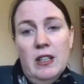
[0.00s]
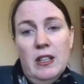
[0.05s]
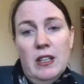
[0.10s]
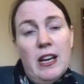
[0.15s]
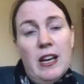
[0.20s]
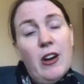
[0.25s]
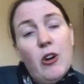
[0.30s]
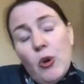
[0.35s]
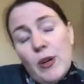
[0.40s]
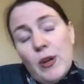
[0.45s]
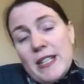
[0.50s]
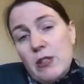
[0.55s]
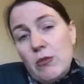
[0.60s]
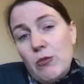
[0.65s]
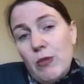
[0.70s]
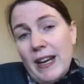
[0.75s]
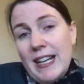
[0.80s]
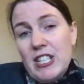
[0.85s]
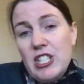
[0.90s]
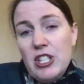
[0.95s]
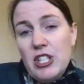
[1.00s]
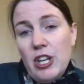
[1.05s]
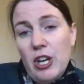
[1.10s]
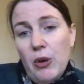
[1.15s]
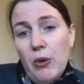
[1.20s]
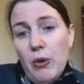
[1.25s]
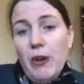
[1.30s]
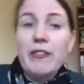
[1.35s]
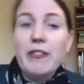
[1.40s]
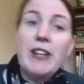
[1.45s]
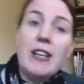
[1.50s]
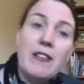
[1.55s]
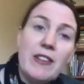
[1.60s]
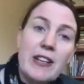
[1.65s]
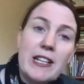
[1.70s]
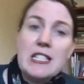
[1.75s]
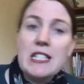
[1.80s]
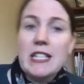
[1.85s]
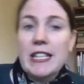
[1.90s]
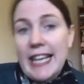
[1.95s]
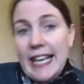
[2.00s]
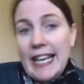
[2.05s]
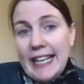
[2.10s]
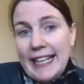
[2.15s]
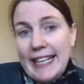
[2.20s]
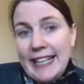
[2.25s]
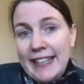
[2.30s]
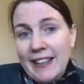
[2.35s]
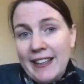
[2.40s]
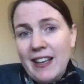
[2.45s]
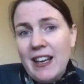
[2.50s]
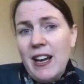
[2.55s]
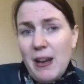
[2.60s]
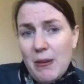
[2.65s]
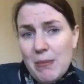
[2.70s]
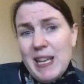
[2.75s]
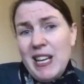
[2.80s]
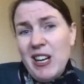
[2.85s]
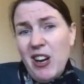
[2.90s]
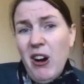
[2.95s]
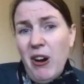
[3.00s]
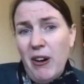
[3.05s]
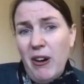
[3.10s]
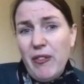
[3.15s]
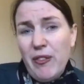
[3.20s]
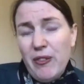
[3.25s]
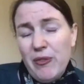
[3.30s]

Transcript: Or is the ratio of giving to getting a bit off?